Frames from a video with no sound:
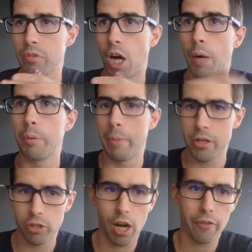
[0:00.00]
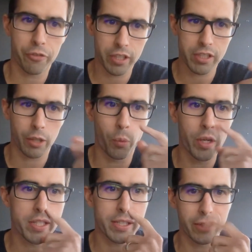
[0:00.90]
complementary offerings, like
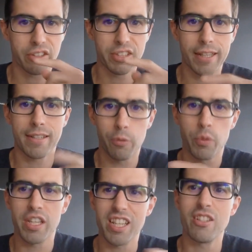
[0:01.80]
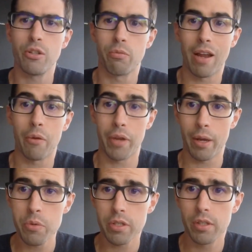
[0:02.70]
what skill set did we need to round
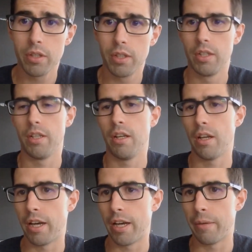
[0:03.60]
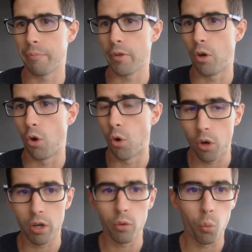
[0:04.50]
out,
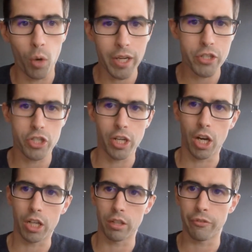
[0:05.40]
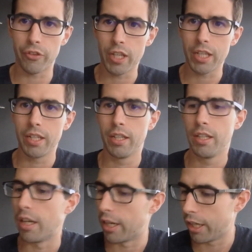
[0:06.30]
or what geography
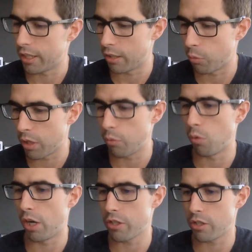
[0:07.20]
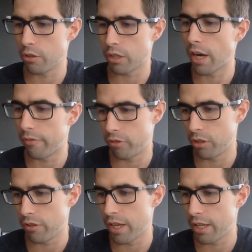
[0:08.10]
did we want to
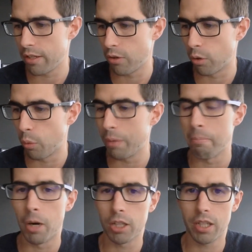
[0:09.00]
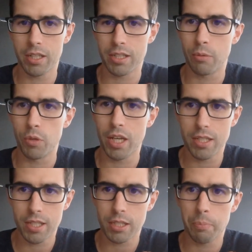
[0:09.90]
cover or what markets did we
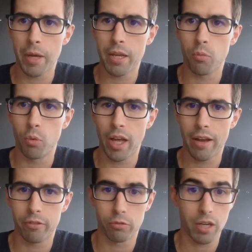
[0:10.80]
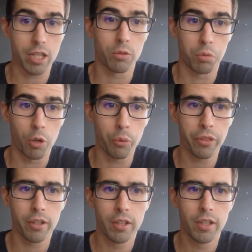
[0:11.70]
anticipate would have great growth